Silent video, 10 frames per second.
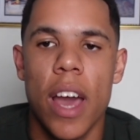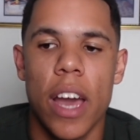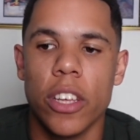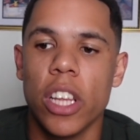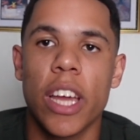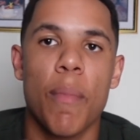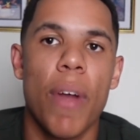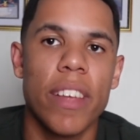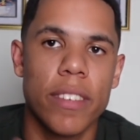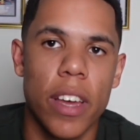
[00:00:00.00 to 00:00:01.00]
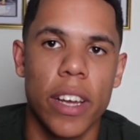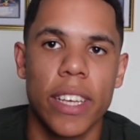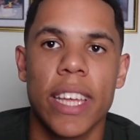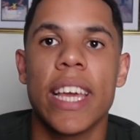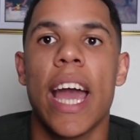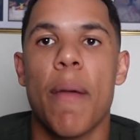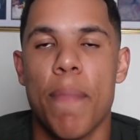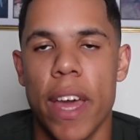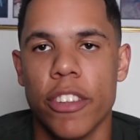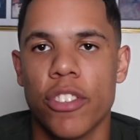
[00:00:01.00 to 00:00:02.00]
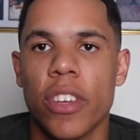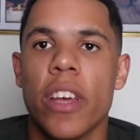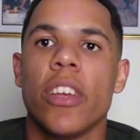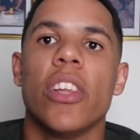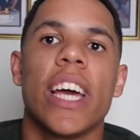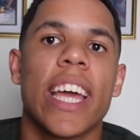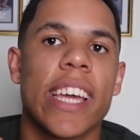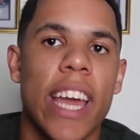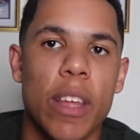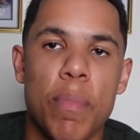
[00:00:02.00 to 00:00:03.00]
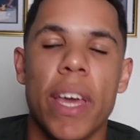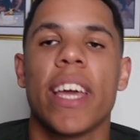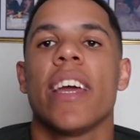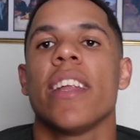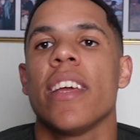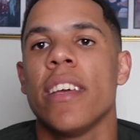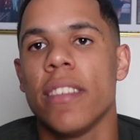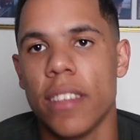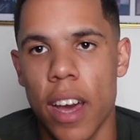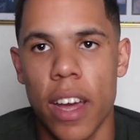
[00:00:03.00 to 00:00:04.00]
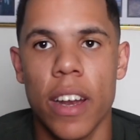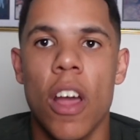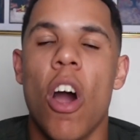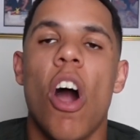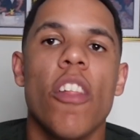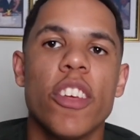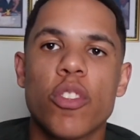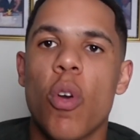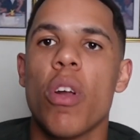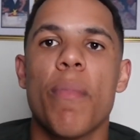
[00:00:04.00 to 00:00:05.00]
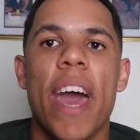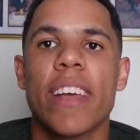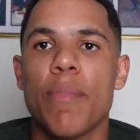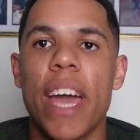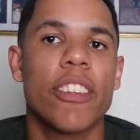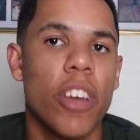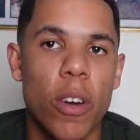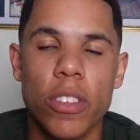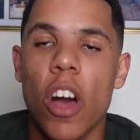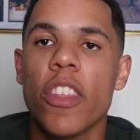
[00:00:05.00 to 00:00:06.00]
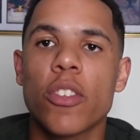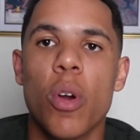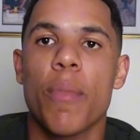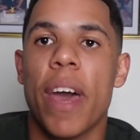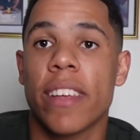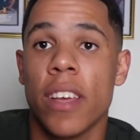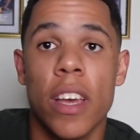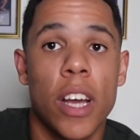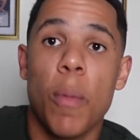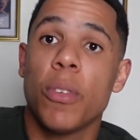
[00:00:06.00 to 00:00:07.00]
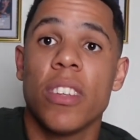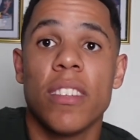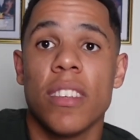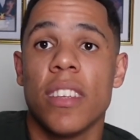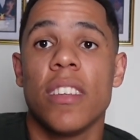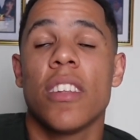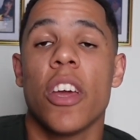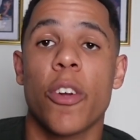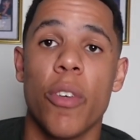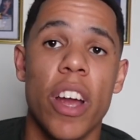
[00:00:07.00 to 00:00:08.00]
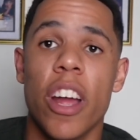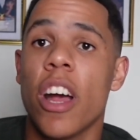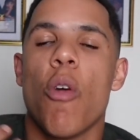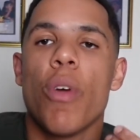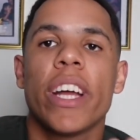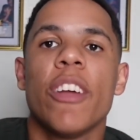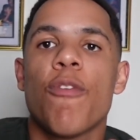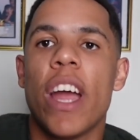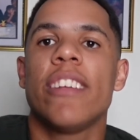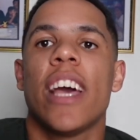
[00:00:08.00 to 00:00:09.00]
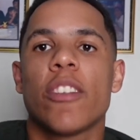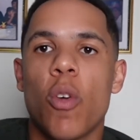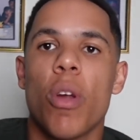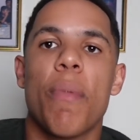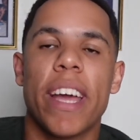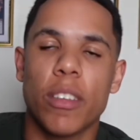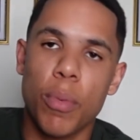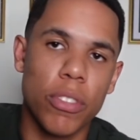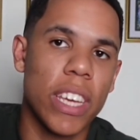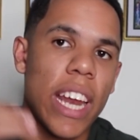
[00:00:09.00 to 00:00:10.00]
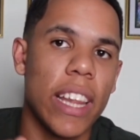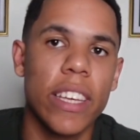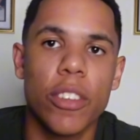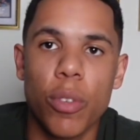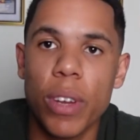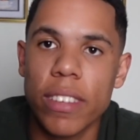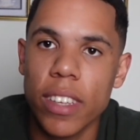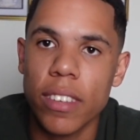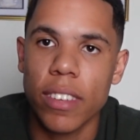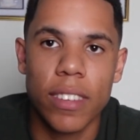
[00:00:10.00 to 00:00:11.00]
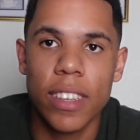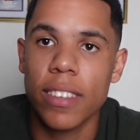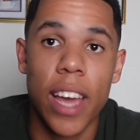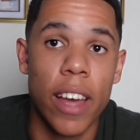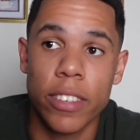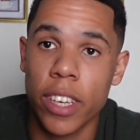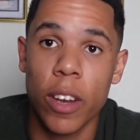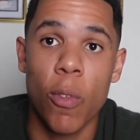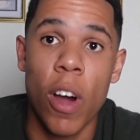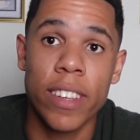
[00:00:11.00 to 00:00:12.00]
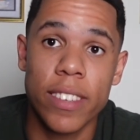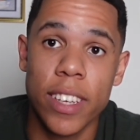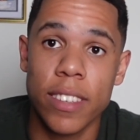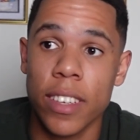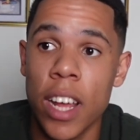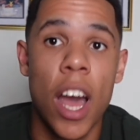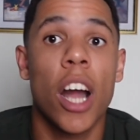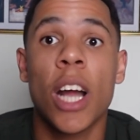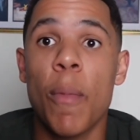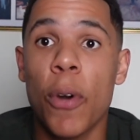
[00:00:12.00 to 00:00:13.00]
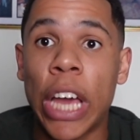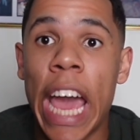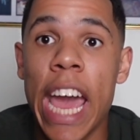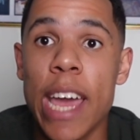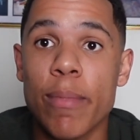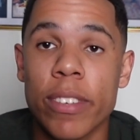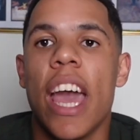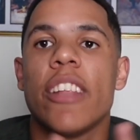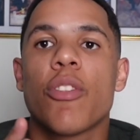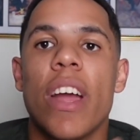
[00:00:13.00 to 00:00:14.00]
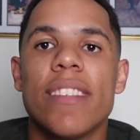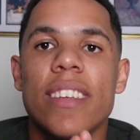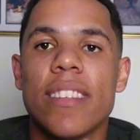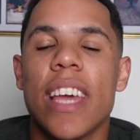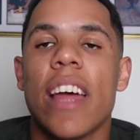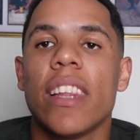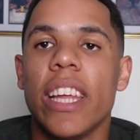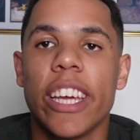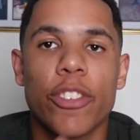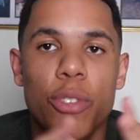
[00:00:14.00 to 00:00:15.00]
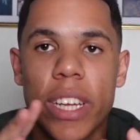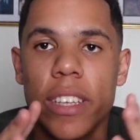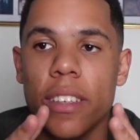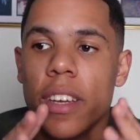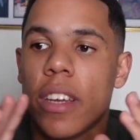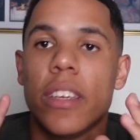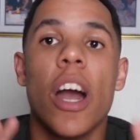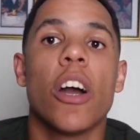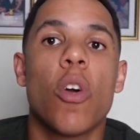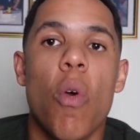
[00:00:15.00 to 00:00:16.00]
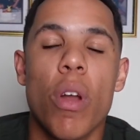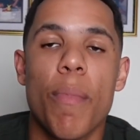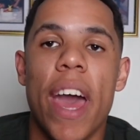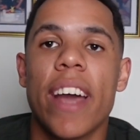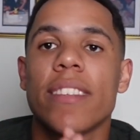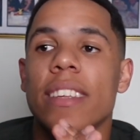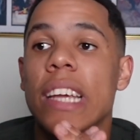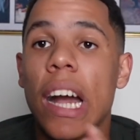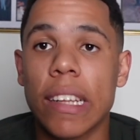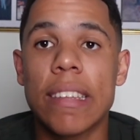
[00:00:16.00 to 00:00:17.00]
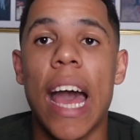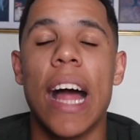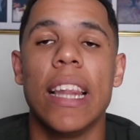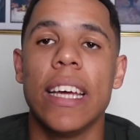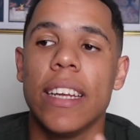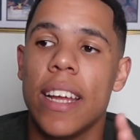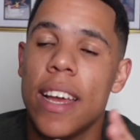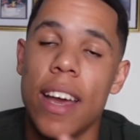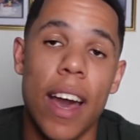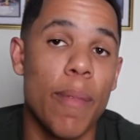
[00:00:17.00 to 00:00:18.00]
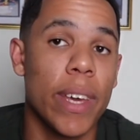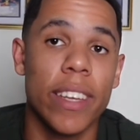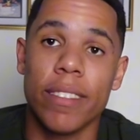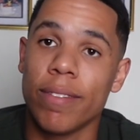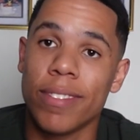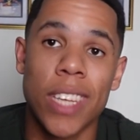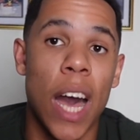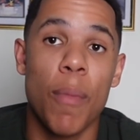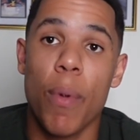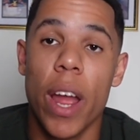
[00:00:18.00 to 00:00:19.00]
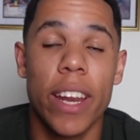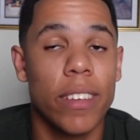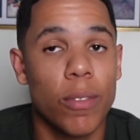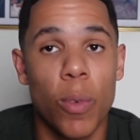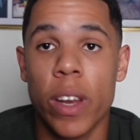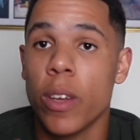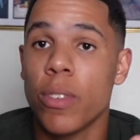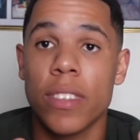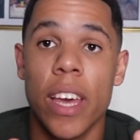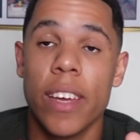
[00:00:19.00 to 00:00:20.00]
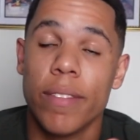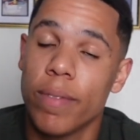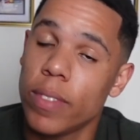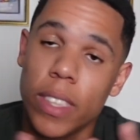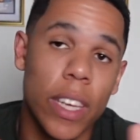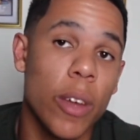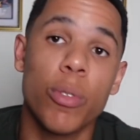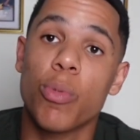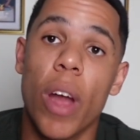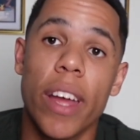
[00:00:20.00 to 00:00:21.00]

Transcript: You look at Bryce Young, he got benched. You look at Kenny Pickett, he's done. All these quarterbacks, Mac Jones, all these quarterbacks, a couple seasons into their career, a rookie franchise quarterback is supposed to get at least 3 seasons. These guys are getting 1 season, a couple games. It's crazy to see how the league is treating young quarterbacks and young talent. I mean, Tom Brady, what he was saying, he was right.